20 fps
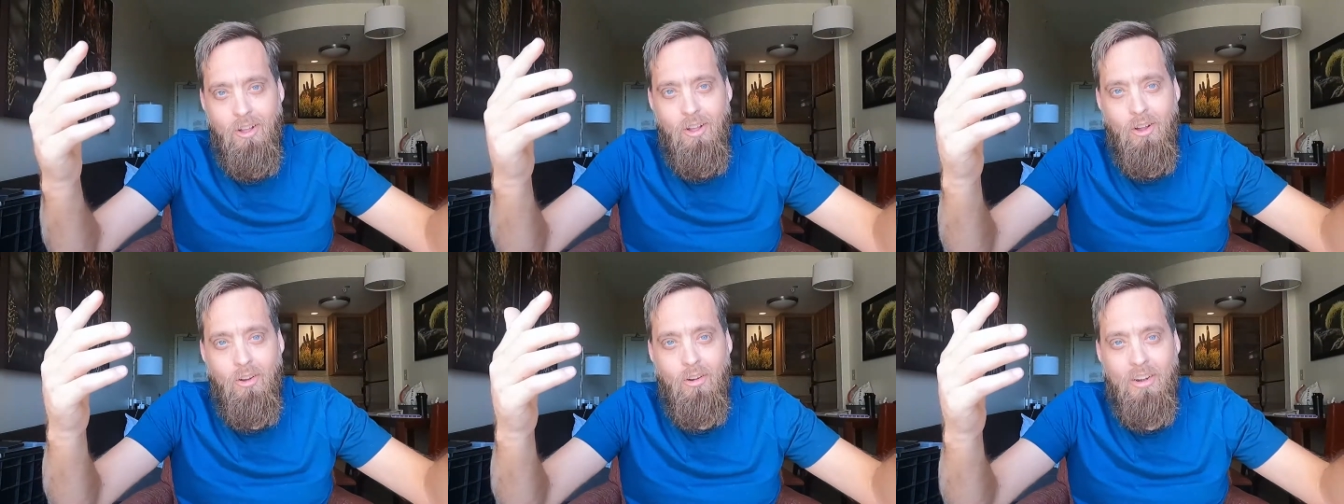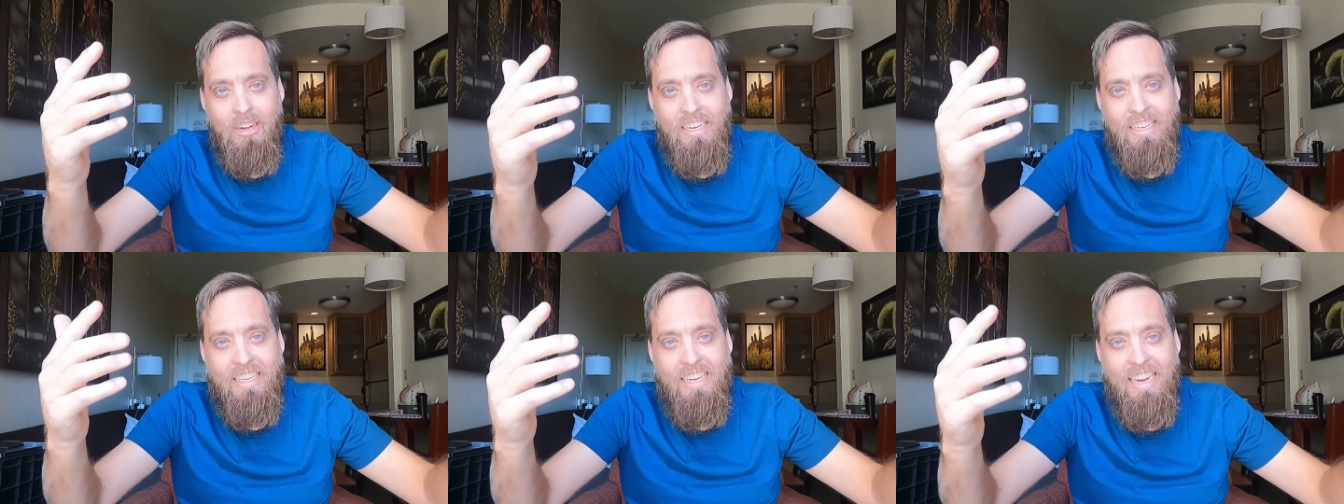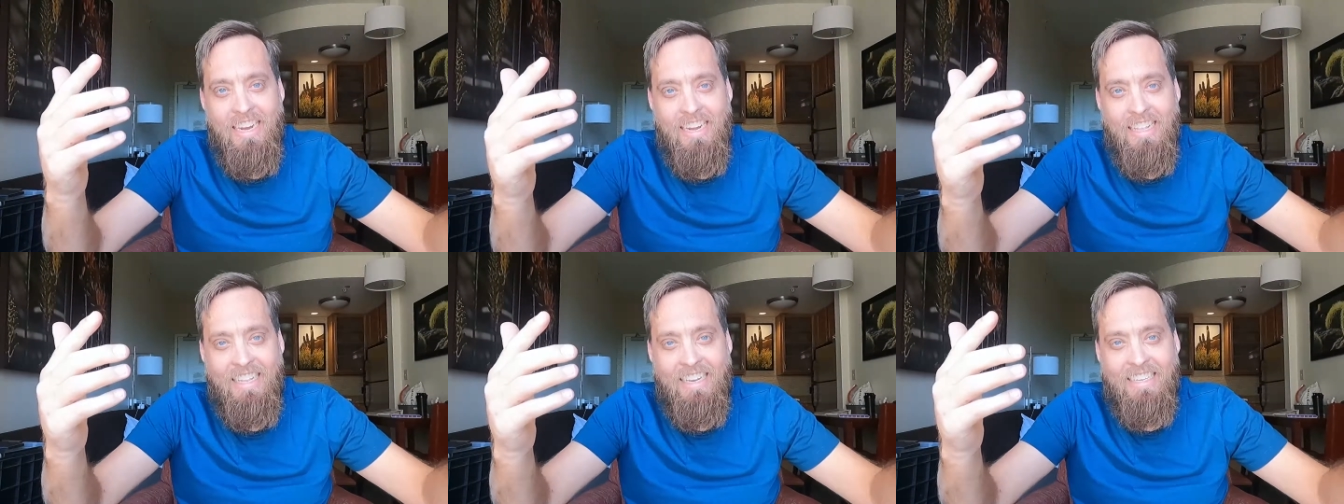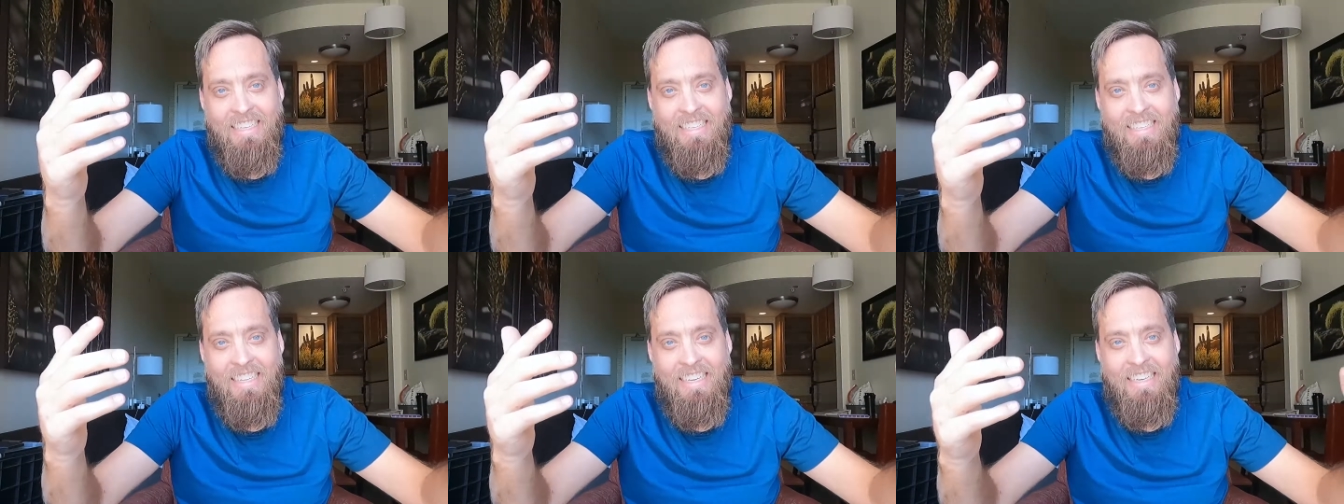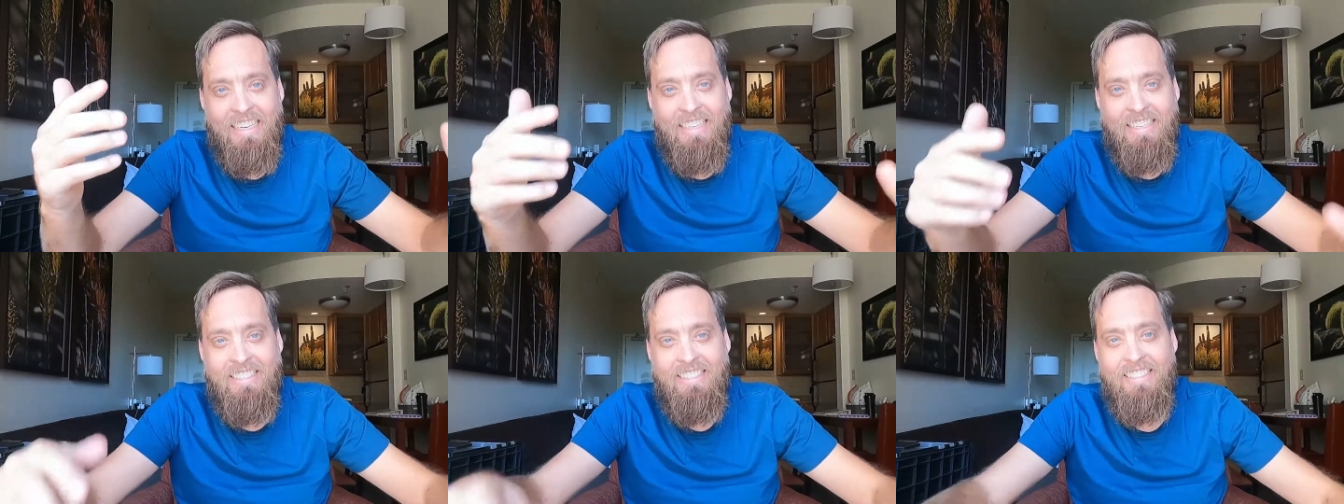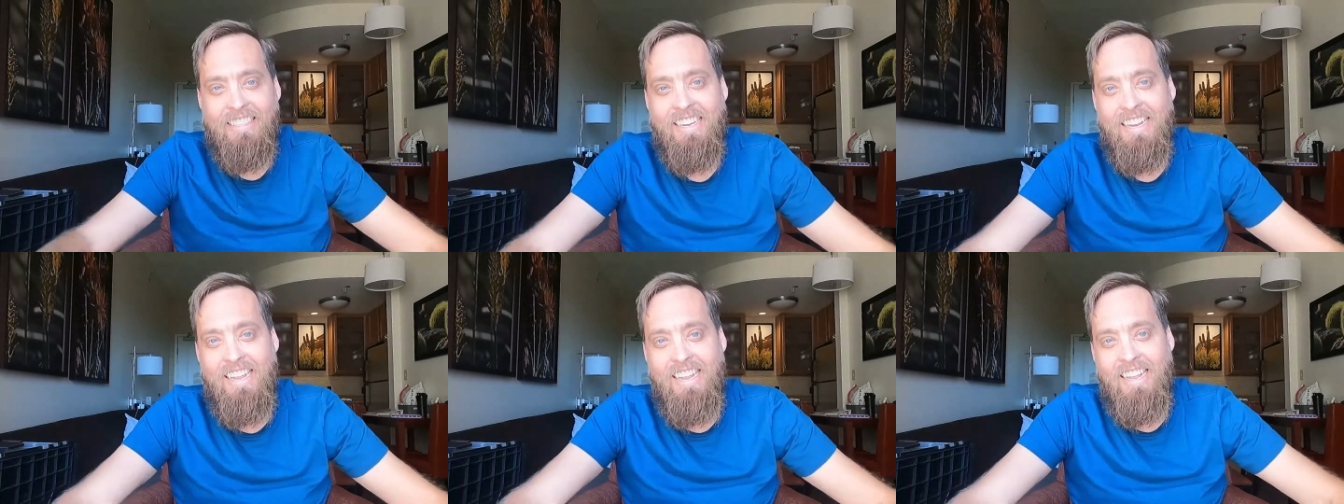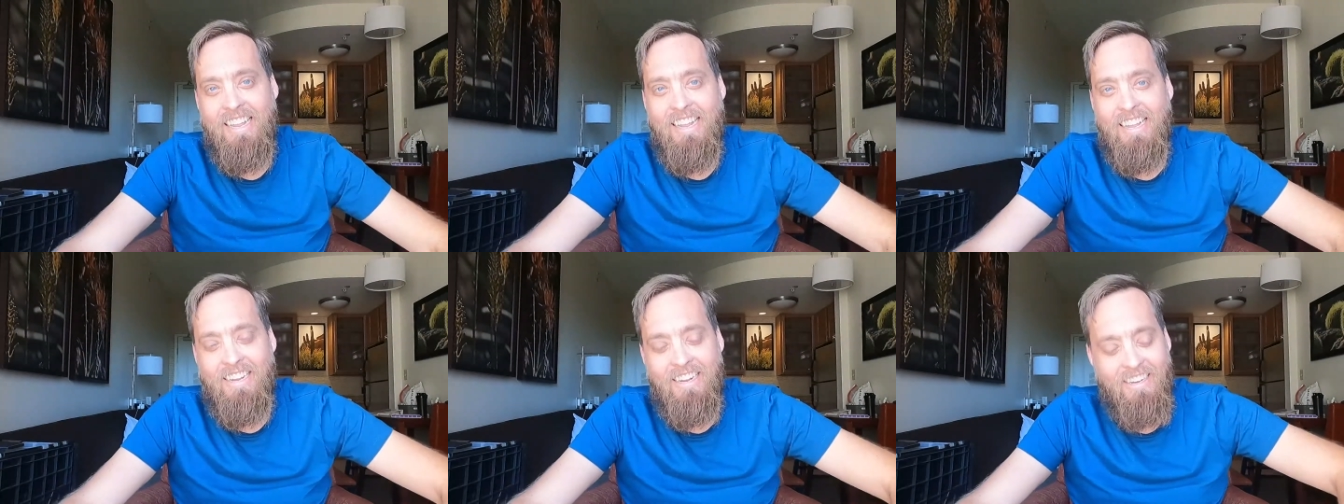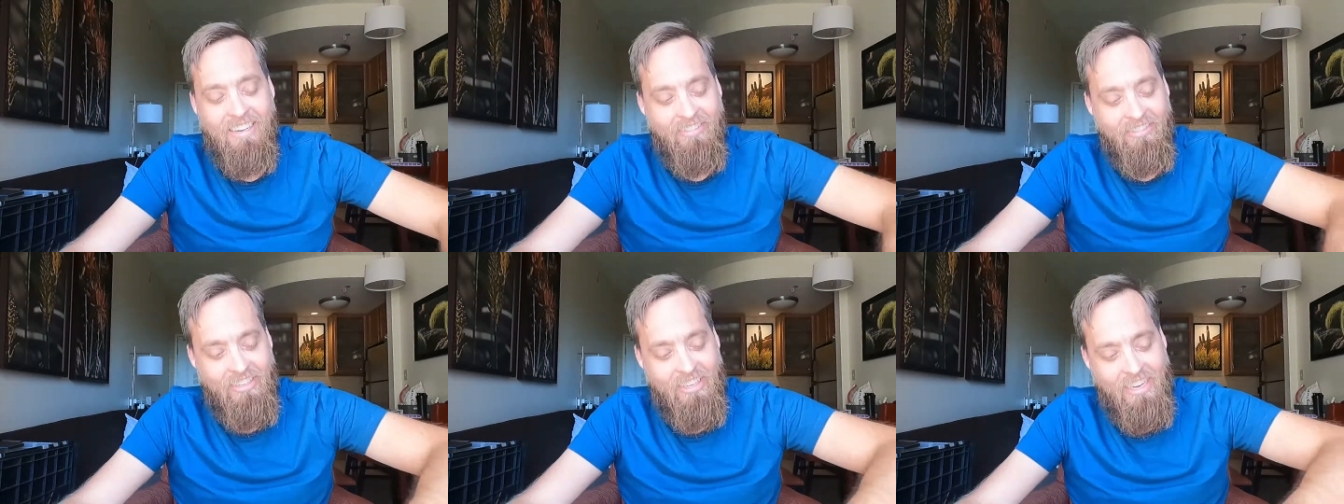Already 10 of these things. Um,